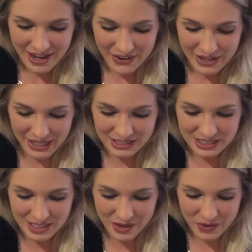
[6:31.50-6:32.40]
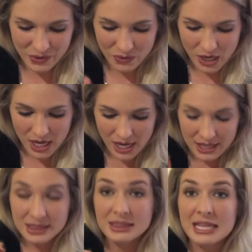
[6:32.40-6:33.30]
Okay, so
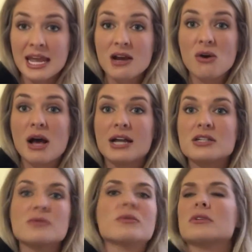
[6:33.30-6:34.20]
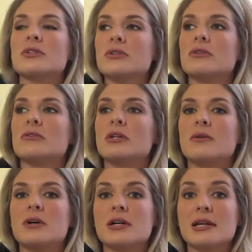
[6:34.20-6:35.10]
now I just want to
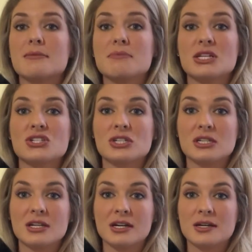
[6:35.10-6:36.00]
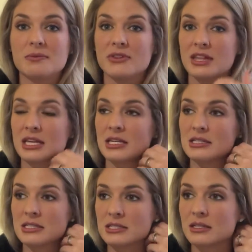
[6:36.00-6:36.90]
go on and mention a couple
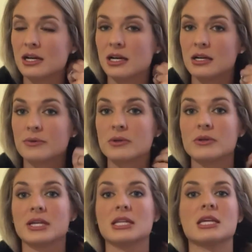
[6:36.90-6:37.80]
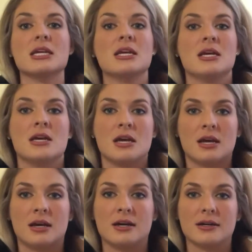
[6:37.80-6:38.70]
things real quickly.
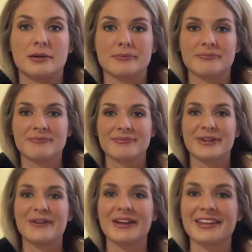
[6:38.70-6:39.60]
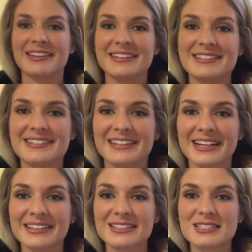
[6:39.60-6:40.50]
Y'all like this
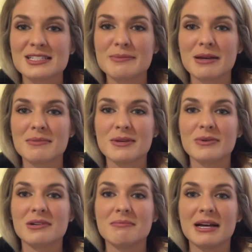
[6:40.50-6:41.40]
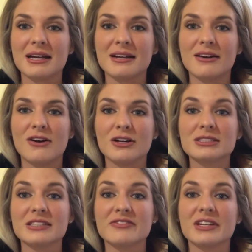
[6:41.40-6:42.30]
necklace? This might be one of my
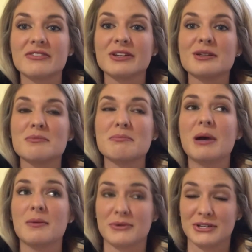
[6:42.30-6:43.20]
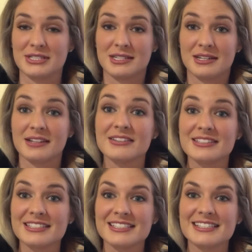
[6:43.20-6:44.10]
all-time favorite paparazzi
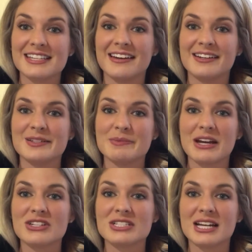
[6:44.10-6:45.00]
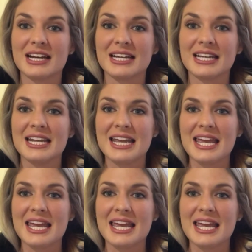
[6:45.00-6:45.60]
necklaces. I just got it.